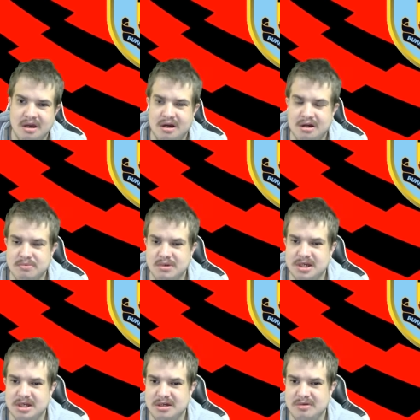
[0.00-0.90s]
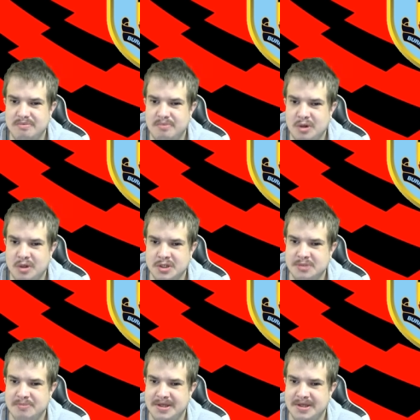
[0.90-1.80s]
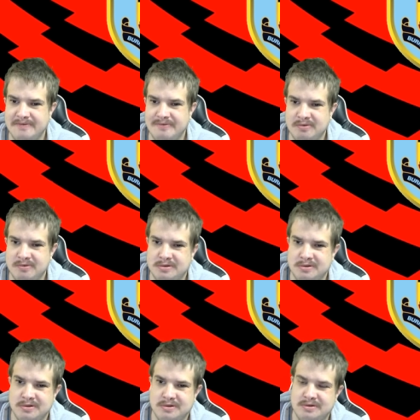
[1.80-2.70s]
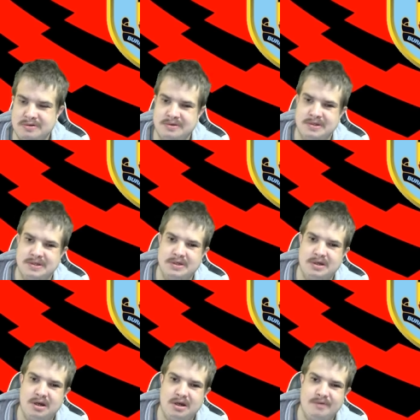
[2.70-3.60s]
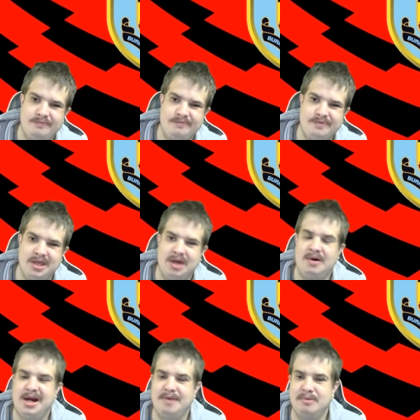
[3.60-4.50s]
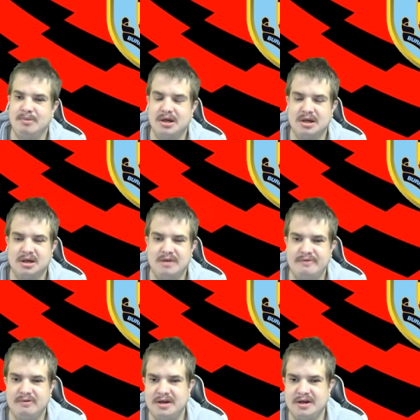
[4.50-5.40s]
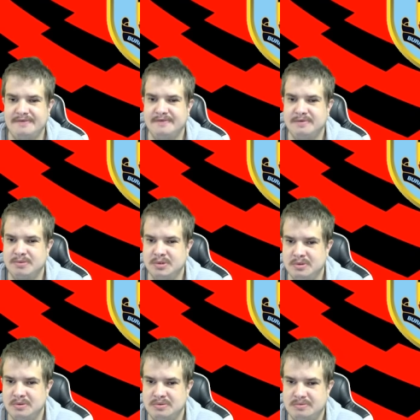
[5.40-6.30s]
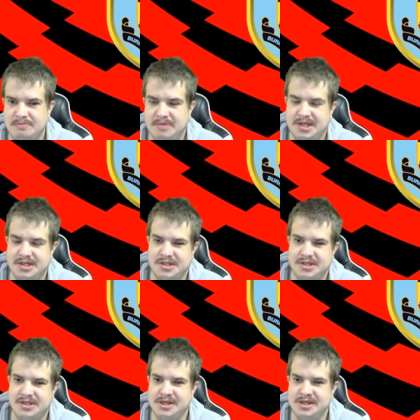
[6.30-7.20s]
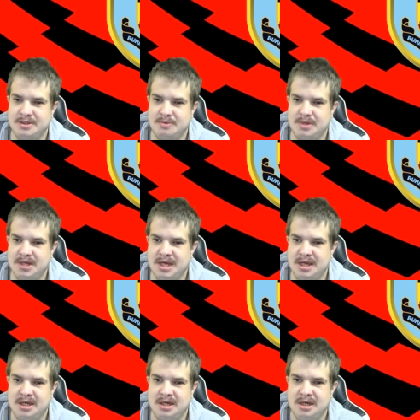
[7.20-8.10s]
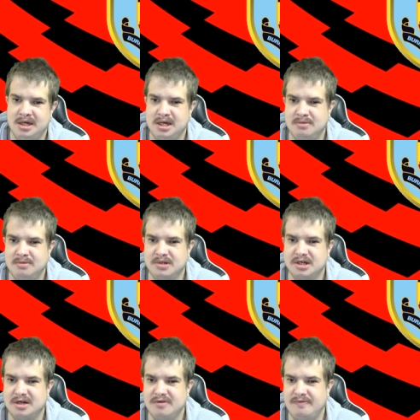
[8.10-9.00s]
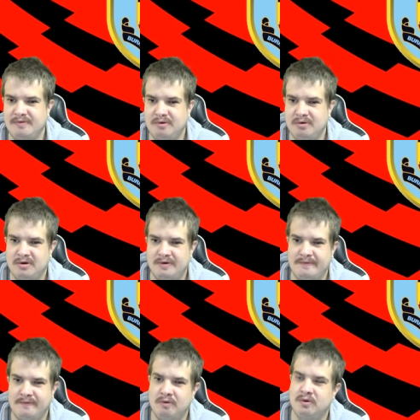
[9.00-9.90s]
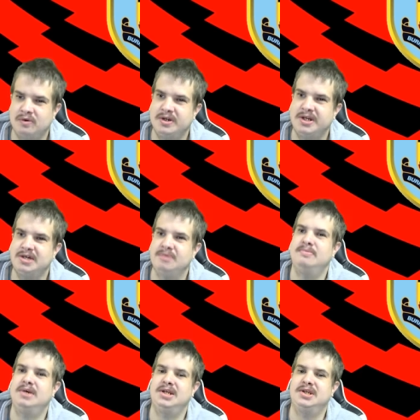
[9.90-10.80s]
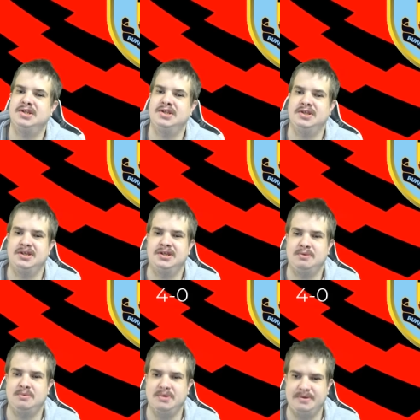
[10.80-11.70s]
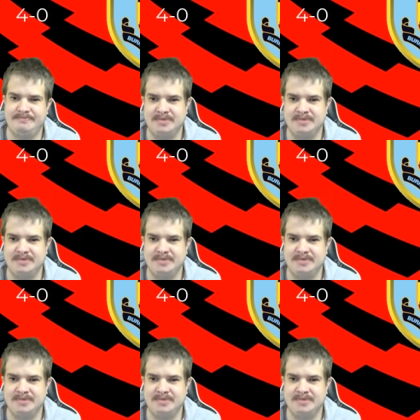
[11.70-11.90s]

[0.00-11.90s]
I'm gonna go possibly for yeah, I am. I'm gonna go for a comfortable Manchester City win, and I'm gonna go for a four 0 Manchester City win.